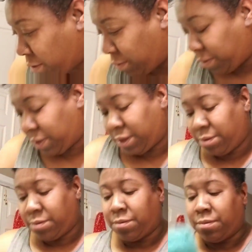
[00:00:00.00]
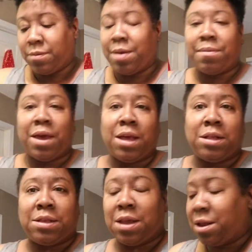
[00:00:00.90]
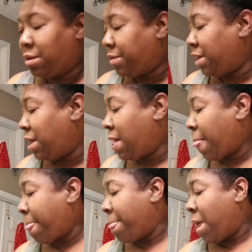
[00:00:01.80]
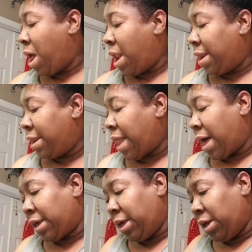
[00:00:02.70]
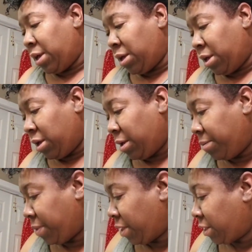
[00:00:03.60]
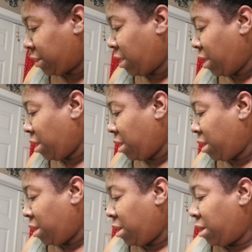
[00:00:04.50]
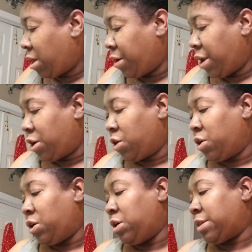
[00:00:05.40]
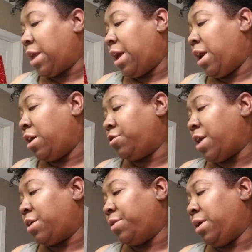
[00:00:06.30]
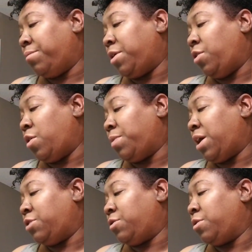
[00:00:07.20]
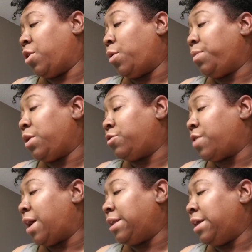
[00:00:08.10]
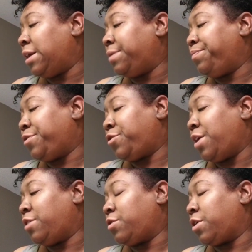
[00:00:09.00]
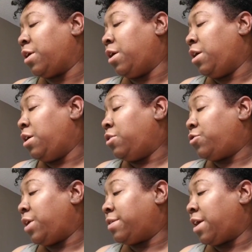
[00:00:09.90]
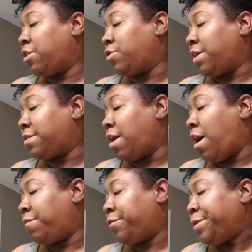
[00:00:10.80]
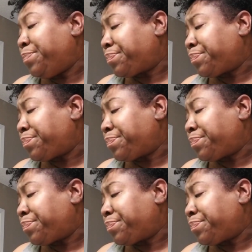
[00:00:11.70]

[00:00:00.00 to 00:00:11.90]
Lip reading: oops, wipe my hands down a little bit. Locking plus coconut curls, air dry cream, no blow dry needed. Strands air dry soft